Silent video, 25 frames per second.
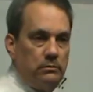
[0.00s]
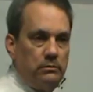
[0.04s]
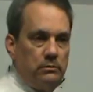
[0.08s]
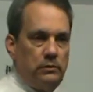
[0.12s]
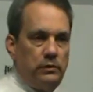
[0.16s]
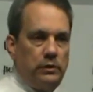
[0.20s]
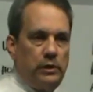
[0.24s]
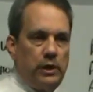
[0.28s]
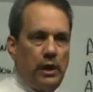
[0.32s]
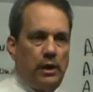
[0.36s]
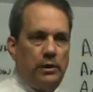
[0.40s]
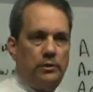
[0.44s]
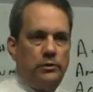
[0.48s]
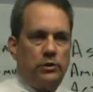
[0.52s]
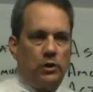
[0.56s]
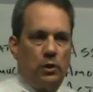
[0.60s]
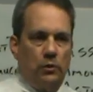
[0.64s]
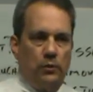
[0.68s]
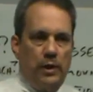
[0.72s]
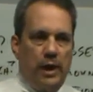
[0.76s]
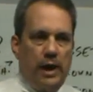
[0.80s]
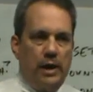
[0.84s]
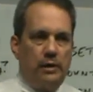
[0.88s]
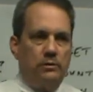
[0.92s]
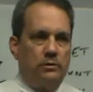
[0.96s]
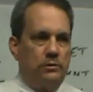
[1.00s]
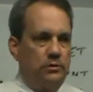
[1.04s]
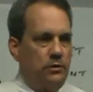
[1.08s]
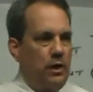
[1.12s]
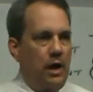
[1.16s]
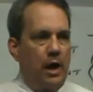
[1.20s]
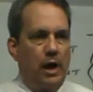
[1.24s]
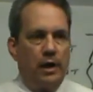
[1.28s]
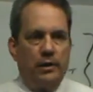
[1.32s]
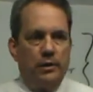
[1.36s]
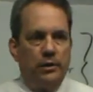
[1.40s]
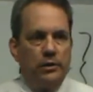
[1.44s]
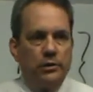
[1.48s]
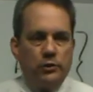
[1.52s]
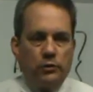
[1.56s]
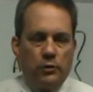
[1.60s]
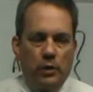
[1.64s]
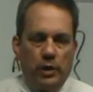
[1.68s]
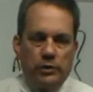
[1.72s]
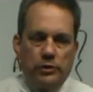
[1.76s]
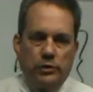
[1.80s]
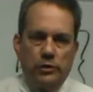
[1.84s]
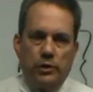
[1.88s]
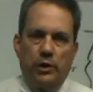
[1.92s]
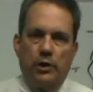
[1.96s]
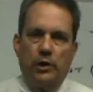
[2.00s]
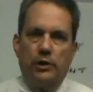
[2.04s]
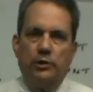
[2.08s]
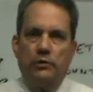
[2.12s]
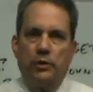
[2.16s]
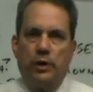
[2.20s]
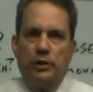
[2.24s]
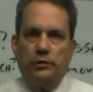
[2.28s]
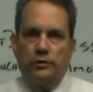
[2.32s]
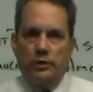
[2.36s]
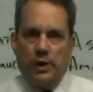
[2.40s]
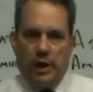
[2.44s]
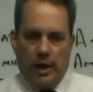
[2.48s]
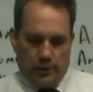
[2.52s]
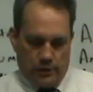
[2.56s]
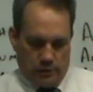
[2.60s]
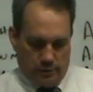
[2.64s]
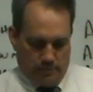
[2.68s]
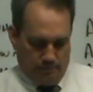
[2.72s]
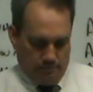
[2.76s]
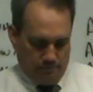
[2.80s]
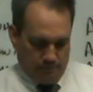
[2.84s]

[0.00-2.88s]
Okay, so that's not a discretionary transaction.